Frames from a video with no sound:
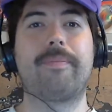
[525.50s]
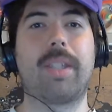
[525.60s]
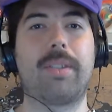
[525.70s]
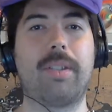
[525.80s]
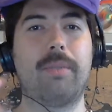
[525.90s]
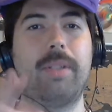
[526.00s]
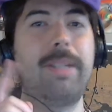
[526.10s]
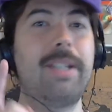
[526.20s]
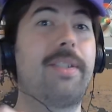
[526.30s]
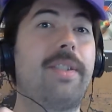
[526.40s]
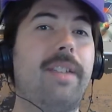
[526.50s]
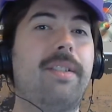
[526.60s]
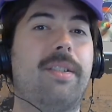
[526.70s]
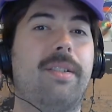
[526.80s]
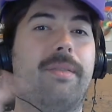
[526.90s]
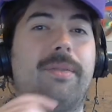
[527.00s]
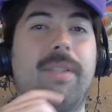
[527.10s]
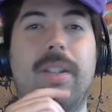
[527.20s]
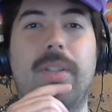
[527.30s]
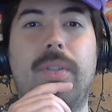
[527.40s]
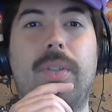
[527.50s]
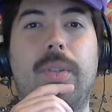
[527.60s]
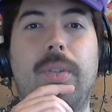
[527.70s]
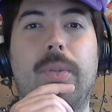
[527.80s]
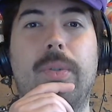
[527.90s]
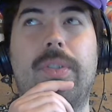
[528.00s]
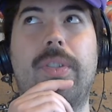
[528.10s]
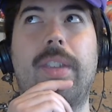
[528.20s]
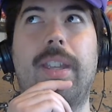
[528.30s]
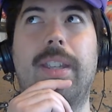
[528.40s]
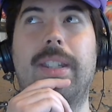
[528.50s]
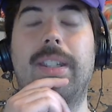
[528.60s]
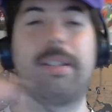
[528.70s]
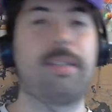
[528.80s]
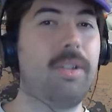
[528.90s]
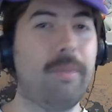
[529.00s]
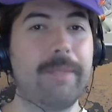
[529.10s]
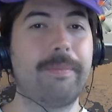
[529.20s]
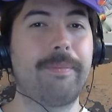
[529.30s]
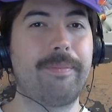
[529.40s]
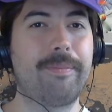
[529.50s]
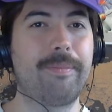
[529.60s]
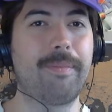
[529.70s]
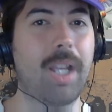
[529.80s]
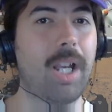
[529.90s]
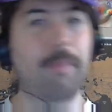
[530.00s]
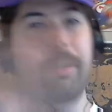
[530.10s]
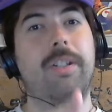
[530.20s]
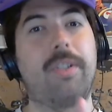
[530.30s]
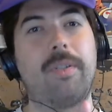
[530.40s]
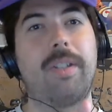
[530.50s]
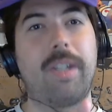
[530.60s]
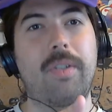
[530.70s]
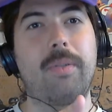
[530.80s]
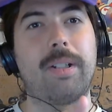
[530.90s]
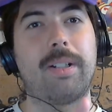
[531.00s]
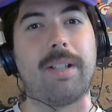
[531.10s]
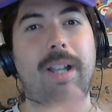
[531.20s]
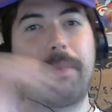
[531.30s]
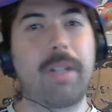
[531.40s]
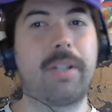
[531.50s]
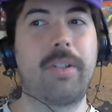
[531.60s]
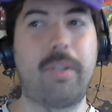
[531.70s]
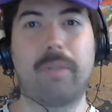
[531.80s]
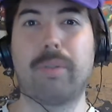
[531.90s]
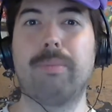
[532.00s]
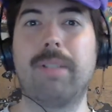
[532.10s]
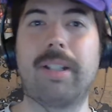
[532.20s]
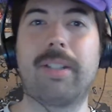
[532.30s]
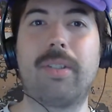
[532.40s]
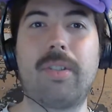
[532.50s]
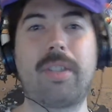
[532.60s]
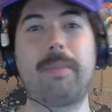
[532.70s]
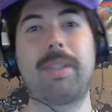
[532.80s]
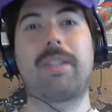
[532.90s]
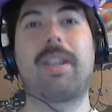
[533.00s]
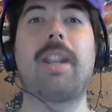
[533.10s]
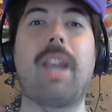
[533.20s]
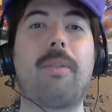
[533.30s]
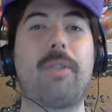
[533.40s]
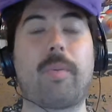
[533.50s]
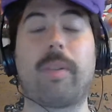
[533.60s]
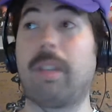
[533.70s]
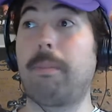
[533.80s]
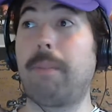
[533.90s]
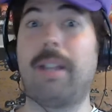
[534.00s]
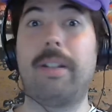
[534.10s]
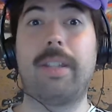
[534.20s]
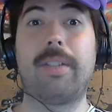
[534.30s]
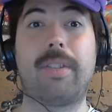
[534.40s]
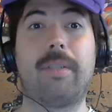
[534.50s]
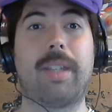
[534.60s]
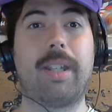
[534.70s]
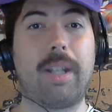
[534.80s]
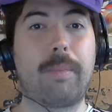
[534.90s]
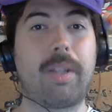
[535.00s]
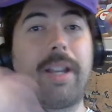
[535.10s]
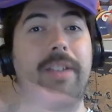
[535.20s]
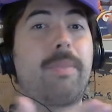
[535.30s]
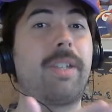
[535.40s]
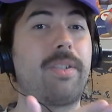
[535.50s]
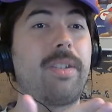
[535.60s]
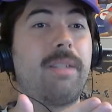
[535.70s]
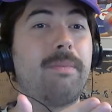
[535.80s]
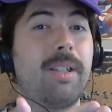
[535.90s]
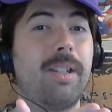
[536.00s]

there would be incentive to say, you know what? I'm not going to do the detour. I'm not going to do the roadblock. Just give me the 10 hours worth of penalties so that I'm the last place team,